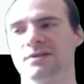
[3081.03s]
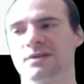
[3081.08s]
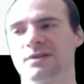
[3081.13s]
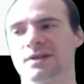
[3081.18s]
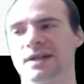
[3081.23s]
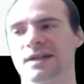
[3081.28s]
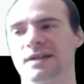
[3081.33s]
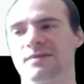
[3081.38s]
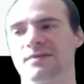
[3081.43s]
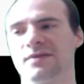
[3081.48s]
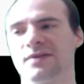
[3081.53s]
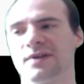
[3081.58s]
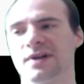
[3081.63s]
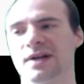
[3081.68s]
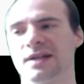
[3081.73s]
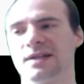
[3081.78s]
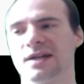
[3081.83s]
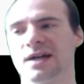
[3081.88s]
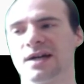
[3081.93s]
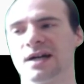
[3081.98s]
You can
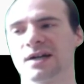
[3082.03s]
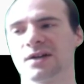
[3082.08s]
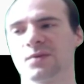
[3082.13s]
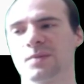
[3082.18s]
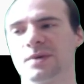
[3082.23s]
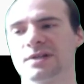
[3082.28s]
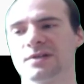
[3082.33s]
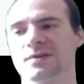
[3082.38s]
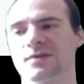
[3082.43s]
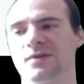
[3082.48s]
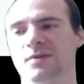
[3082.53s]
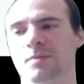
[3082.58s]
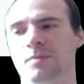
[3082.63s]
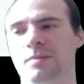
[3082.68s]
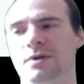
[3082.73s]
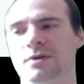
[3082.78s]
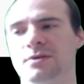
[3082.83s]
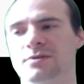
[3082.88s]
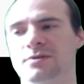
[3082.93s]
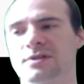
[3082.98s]
find arguments for
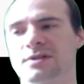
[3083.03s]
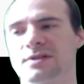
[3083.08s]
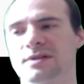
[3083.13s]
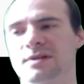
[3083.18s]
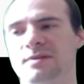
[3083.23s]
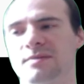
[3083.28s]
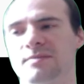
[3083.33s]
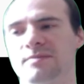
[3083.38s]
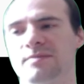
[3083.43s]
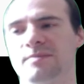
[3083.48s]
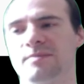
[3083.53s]
both a